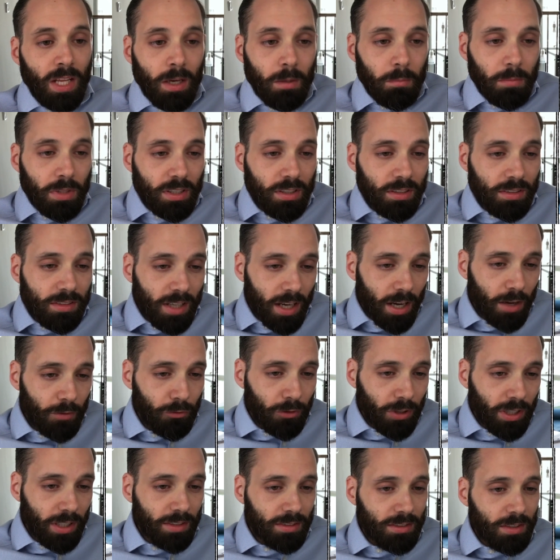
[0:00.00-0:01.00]
Because I
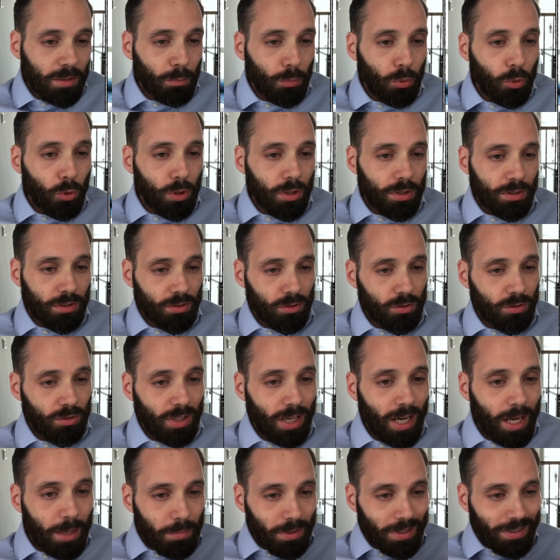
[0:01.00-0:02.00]
feel it's important to
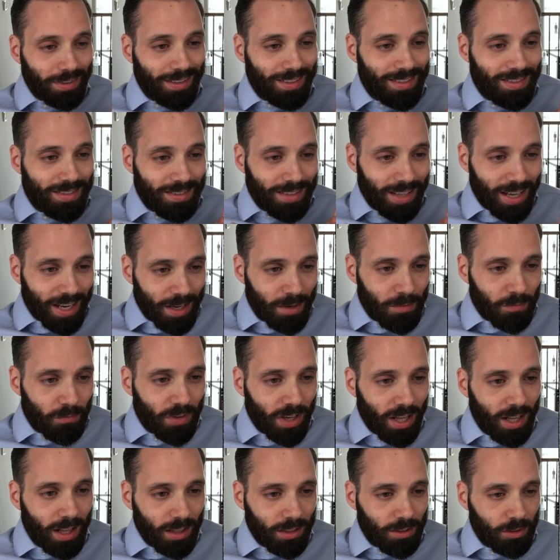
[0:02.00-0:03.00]
type in the same
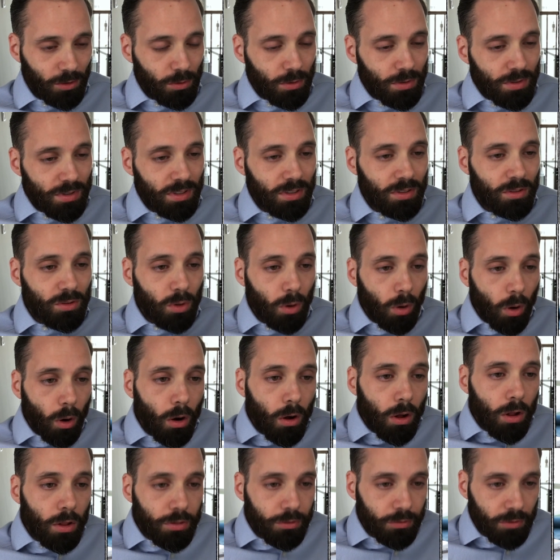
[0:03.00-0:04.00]
values into
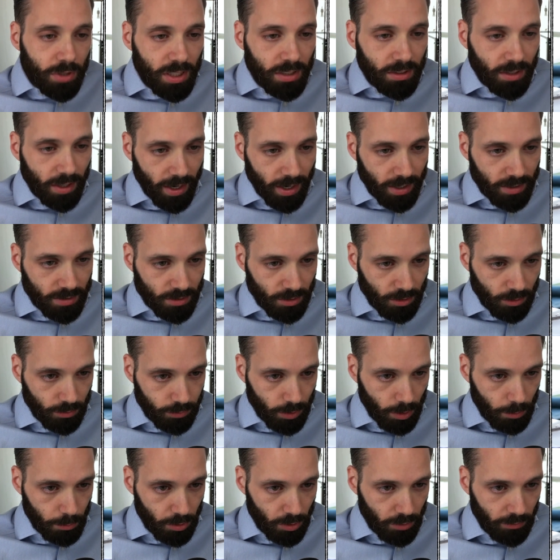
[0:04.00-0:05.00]
all 3 tax
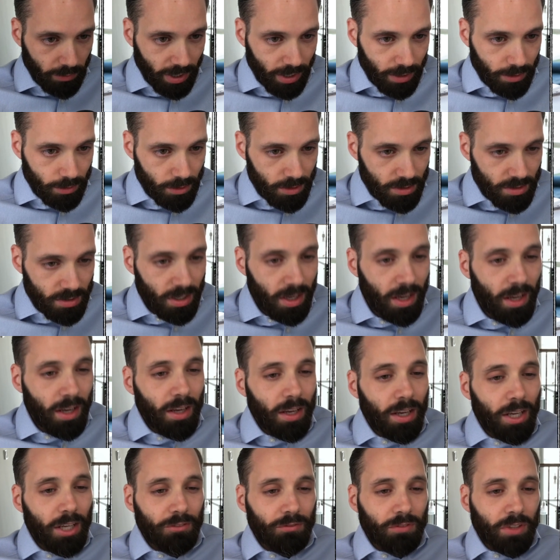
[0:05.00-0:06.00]
software providers
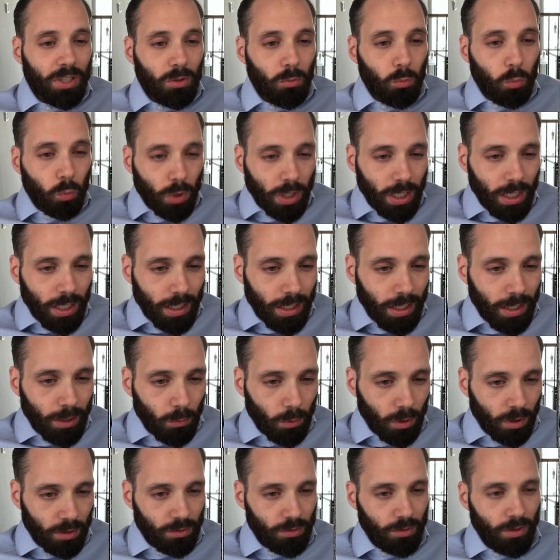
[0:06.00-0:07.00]
if we really
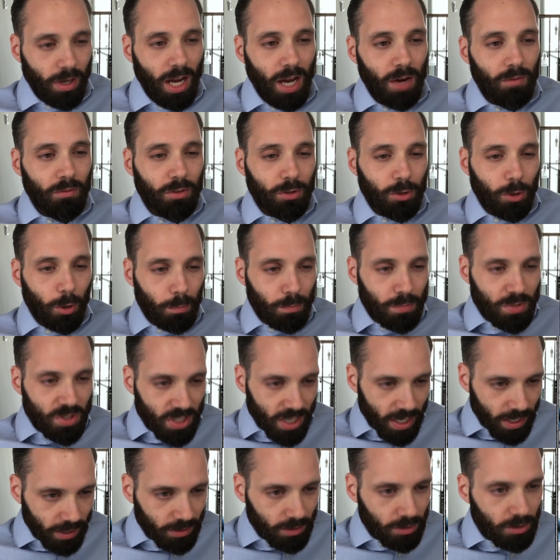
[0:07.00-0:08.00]
want to have an
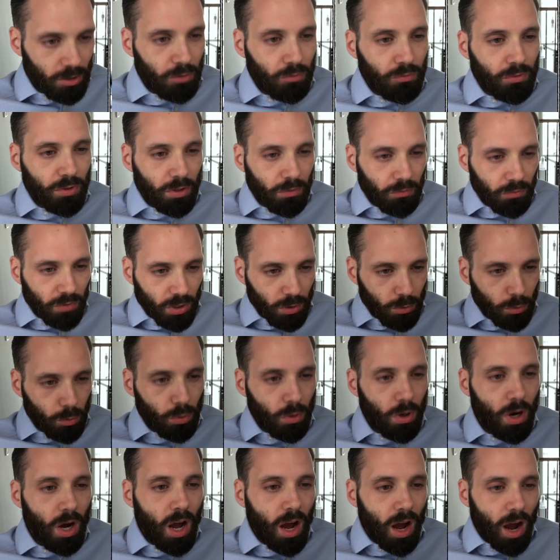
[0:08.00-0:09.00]
objective review
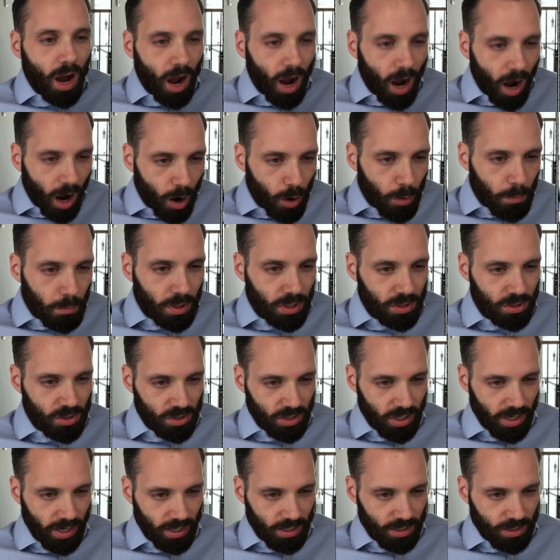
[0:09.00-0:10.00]
how much
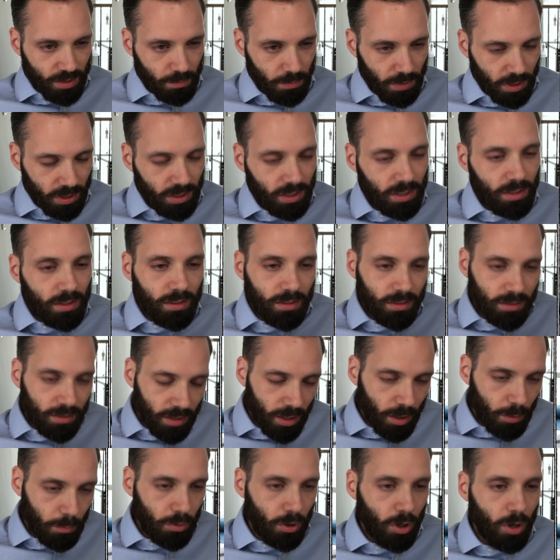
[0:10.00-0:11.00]
tax money
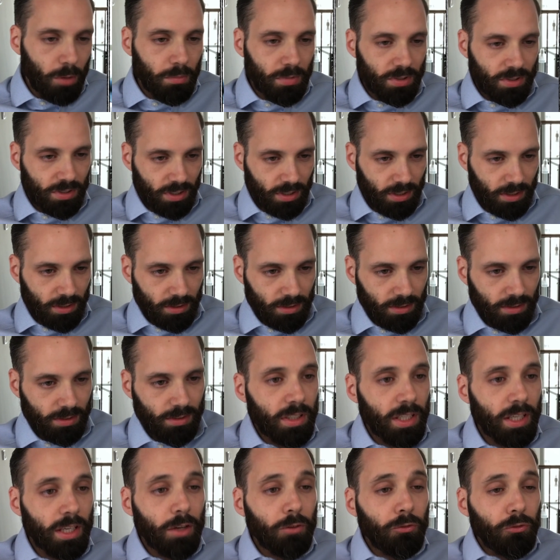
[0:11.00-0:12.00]
they're promising us.
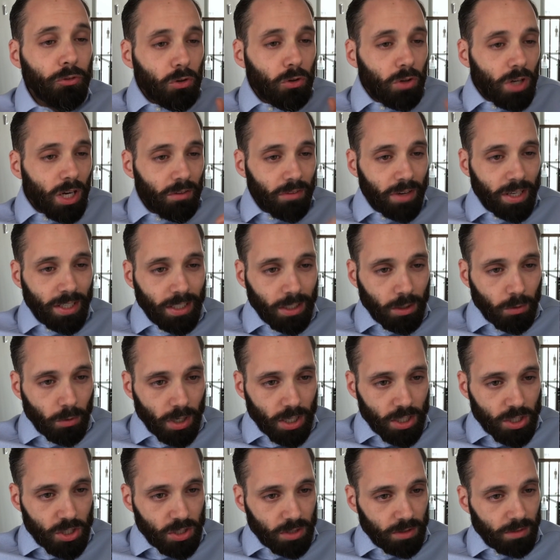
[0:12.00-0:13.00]
If you have any
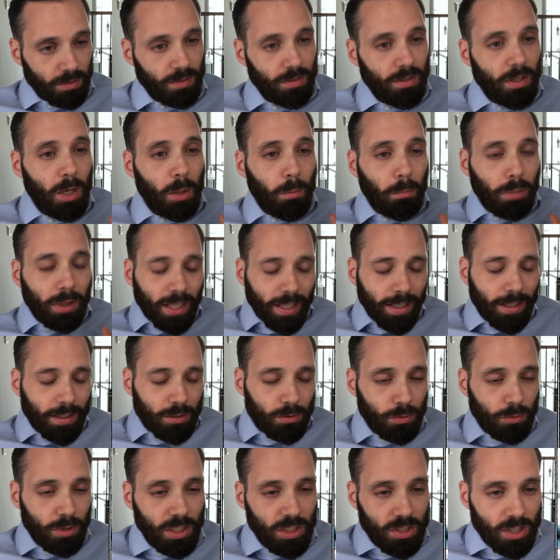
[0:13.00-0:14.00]
questions, please
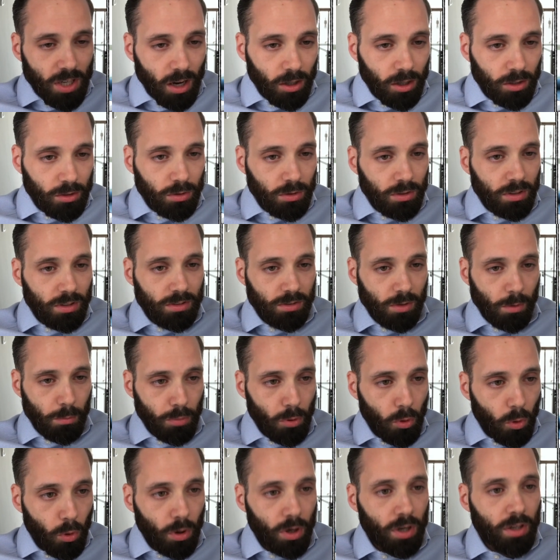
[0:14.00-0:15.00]
reach out to the
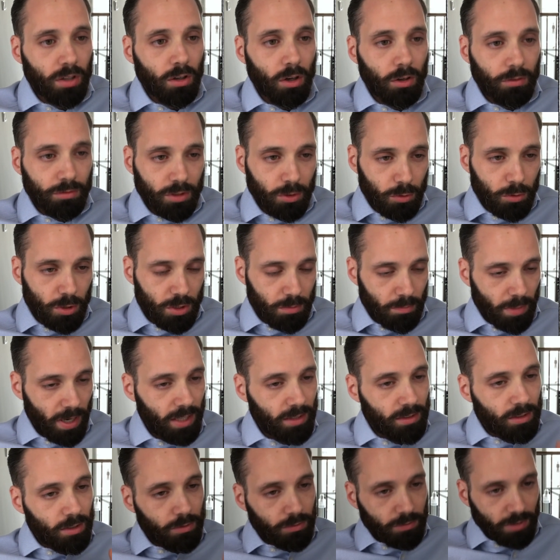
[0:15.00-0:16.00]
support of the
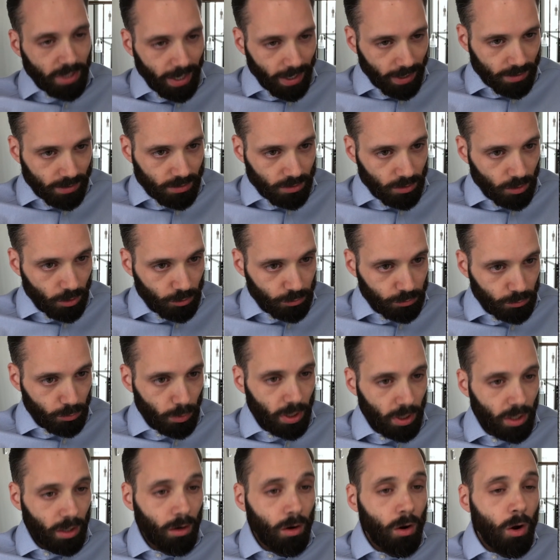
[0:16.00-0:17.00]
respective tax
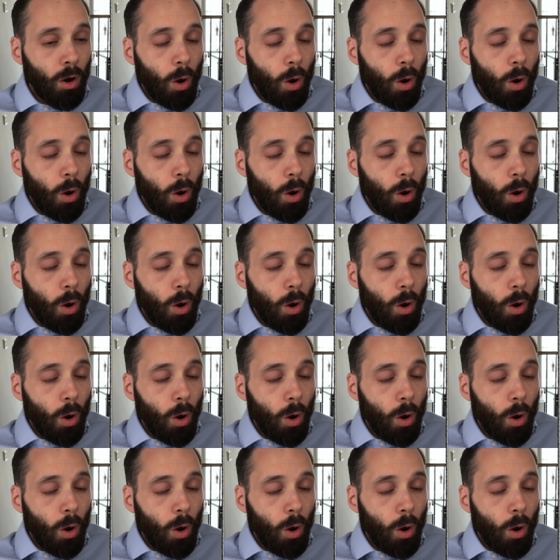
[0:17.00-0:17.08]
software.